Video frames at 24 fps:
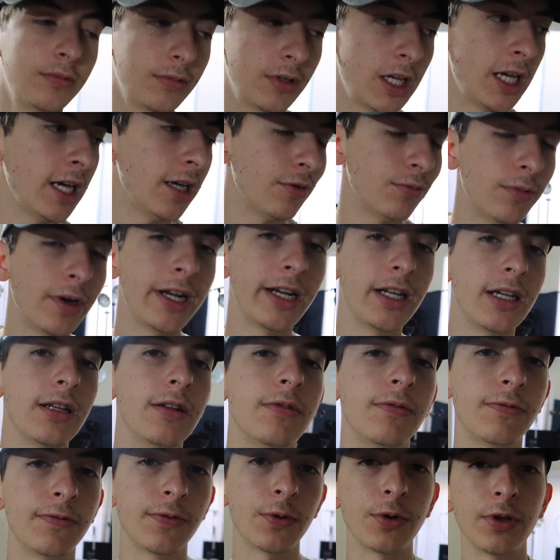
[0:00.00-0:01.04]
get
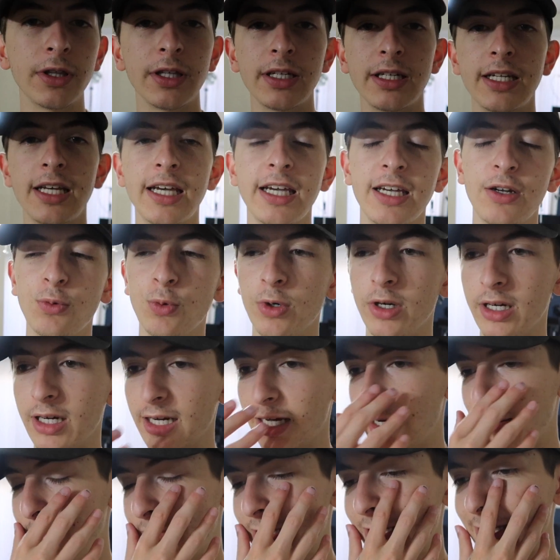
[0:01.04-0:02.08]
ready for the day and
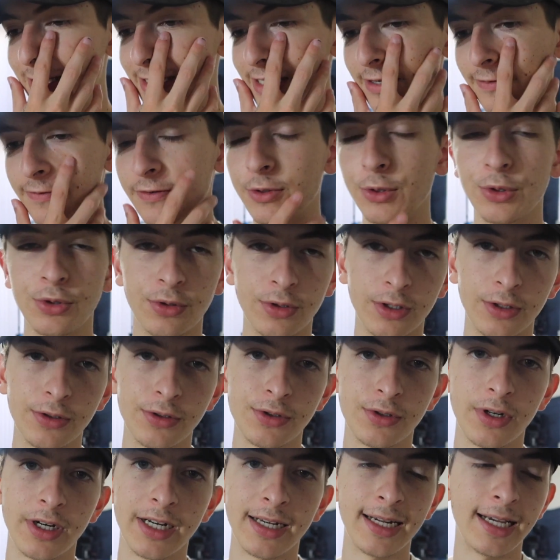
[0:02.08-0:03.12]
whatnot because I feel
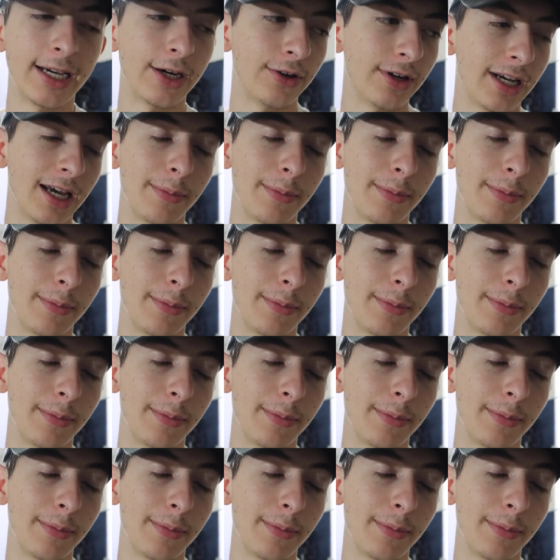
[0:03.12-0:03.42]
gross right now,